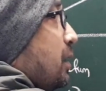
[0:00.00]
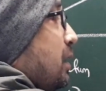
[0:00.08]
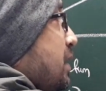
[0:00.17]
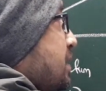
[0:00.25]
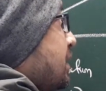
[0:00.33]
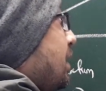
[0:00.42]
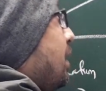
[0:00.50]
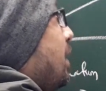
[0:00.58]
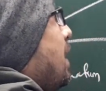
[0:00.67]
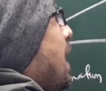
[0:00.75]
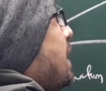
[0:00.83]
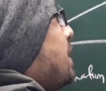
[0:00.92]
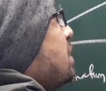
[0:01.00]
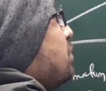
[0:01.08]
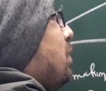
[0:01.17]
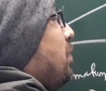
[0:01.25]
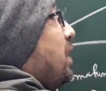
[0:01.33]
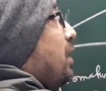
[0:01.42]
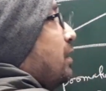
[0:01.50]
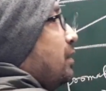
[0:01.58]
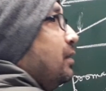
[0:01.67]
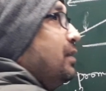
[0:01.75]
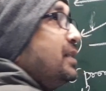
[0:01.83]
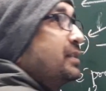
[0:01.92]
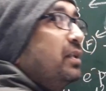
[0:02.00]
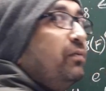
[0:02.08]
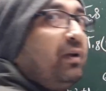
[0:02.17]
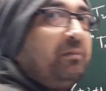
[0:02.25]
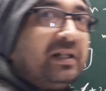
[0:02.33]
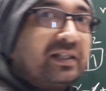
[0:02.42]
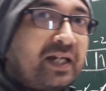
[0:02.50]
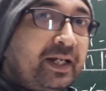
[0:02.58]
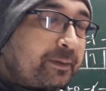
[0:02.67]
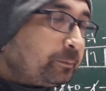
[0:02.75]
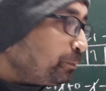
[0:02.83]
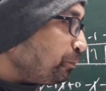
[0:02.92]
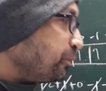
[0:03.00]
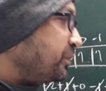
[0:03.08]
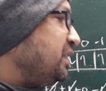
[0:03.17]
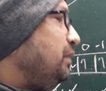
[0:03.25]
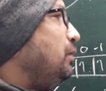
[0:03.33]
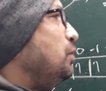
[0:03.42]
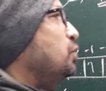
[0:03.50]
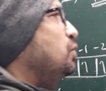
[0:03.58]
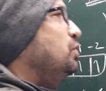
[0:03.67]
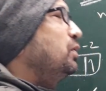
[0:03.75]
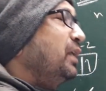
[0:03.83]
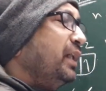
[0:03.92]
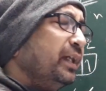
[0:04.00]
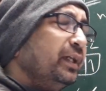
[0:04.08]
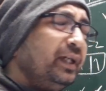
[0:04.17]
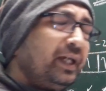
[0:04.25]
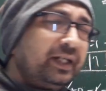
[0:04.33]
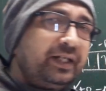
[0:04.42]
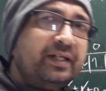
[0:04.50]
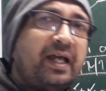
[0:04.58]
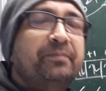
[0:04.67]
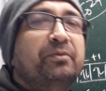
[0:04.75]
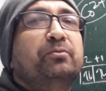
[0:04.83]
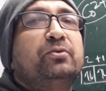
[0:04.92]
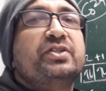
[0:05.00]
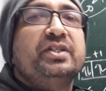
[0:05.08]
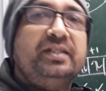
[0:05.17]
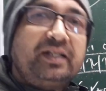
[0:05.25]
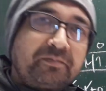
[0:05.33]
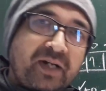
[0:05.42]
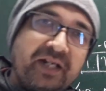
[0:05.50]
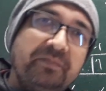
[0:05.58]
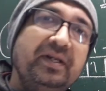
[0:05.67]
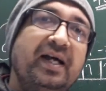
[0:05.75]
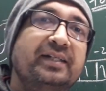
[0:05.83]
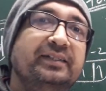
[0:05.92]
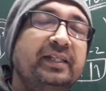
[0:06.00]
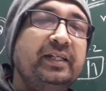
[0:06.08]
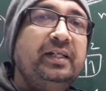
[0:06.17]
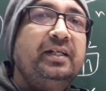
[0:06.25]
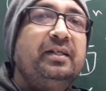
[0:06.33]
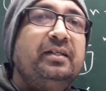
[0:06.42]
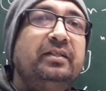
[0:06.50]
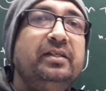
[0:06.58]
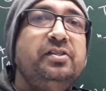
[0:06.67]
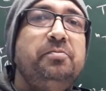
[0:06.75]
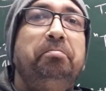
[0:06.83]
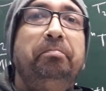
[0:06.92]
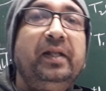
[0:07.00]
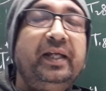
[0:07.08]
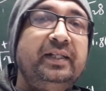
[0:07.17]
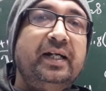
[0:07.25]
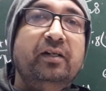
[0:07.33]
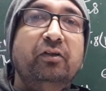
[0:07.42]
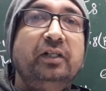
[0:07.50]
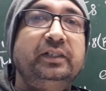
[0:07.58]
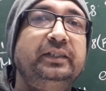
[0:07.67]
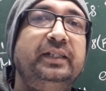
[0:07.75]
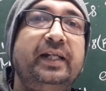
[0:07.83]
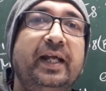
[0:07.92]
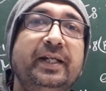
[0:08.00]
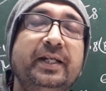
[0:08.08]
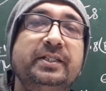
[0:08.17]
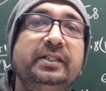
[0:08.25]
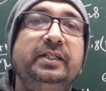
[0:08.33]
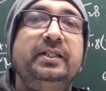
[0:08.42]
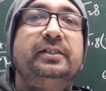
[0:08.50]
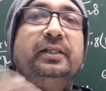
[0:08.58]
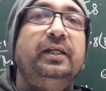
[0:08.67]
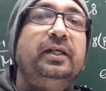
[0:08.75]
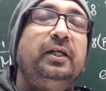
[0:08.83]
lesser, and this will be lesser wavelength, right? So any type of question they might be asking, just play that logic that energy is